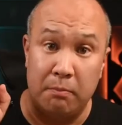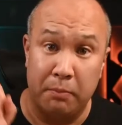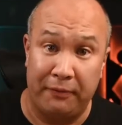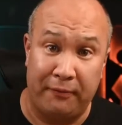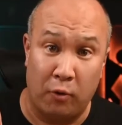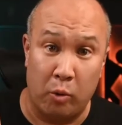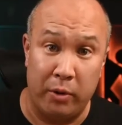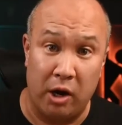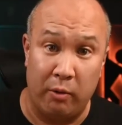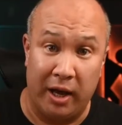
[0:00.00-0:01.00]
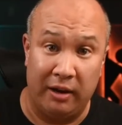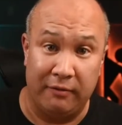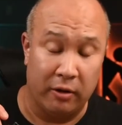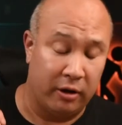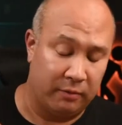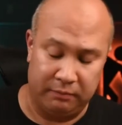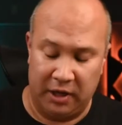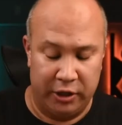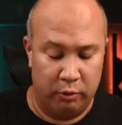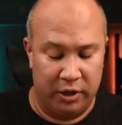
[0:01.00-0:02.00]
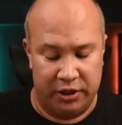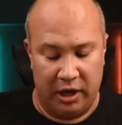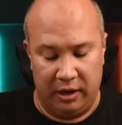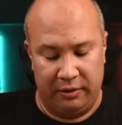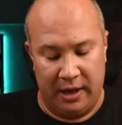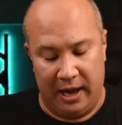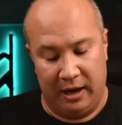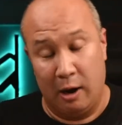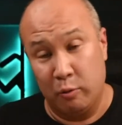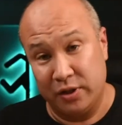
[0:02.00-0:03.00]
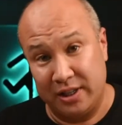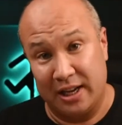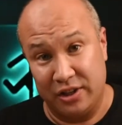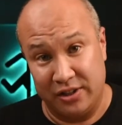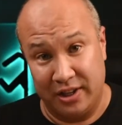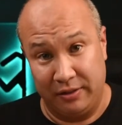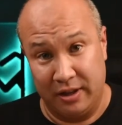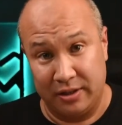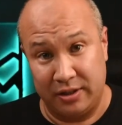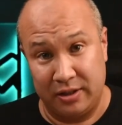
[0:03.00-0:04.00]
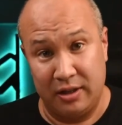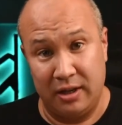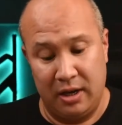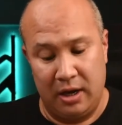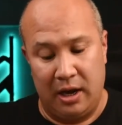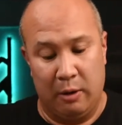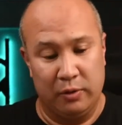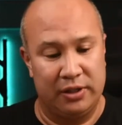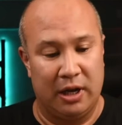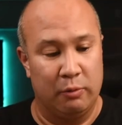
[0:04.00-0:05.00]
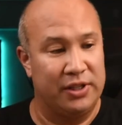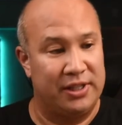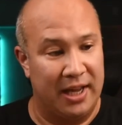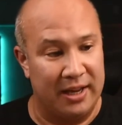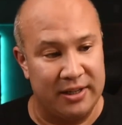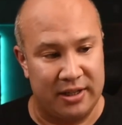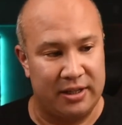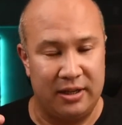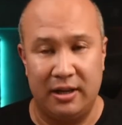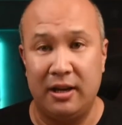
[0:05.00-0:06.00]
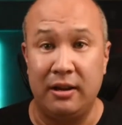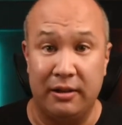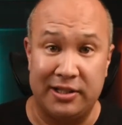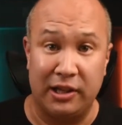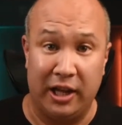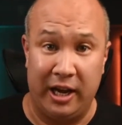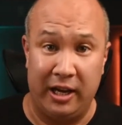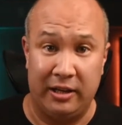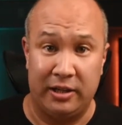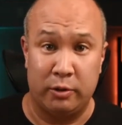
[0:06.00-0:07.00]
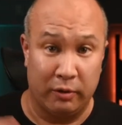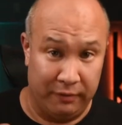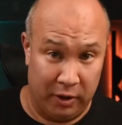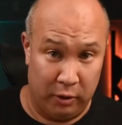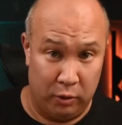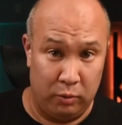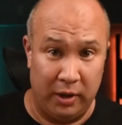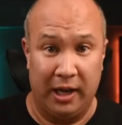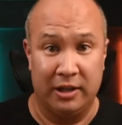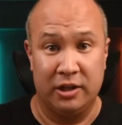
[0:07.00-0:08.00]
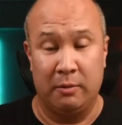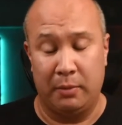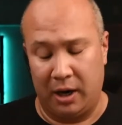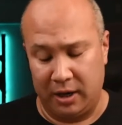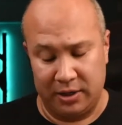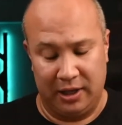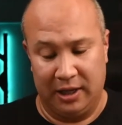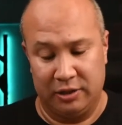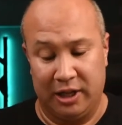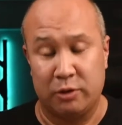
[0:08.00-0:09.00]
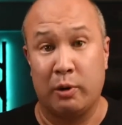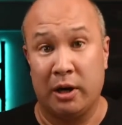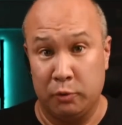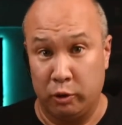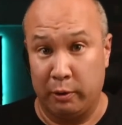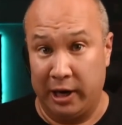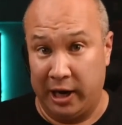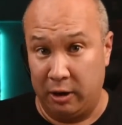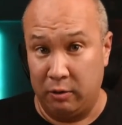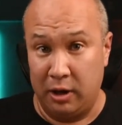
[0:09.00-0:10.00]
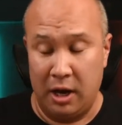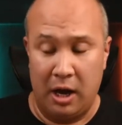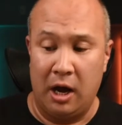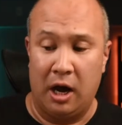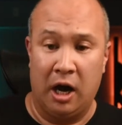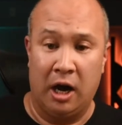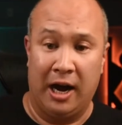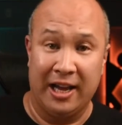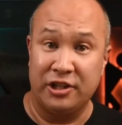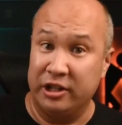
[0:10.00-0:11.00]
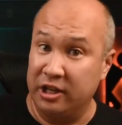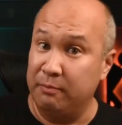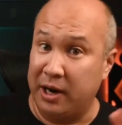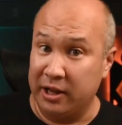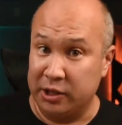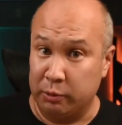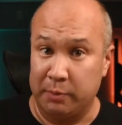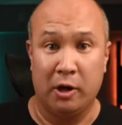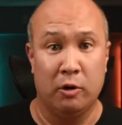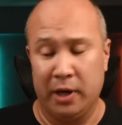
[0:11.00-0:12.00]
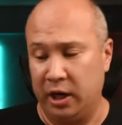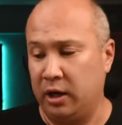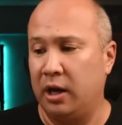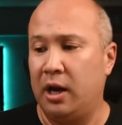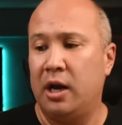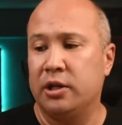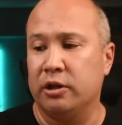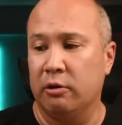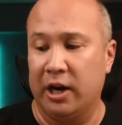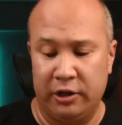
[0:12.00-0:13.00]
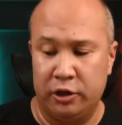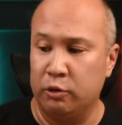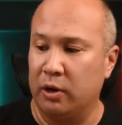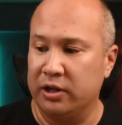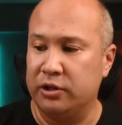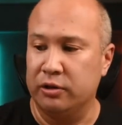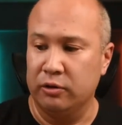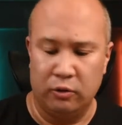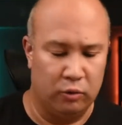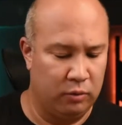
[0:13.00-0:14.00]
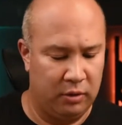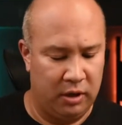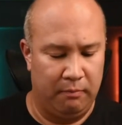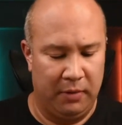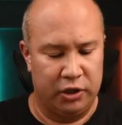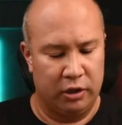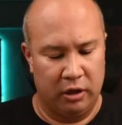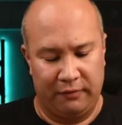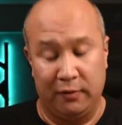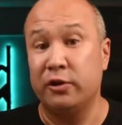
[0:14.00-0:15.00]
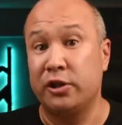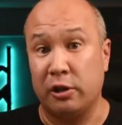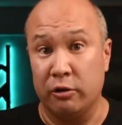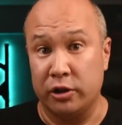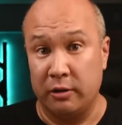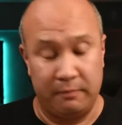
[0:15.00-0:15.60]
Before we go any further, I do want to say that I was actually sent this. I was sent this light to review and to unbox, and so that's what I'm doing right now. I actually didn't buy this with my own money, so I do want to make sure, full disclosure,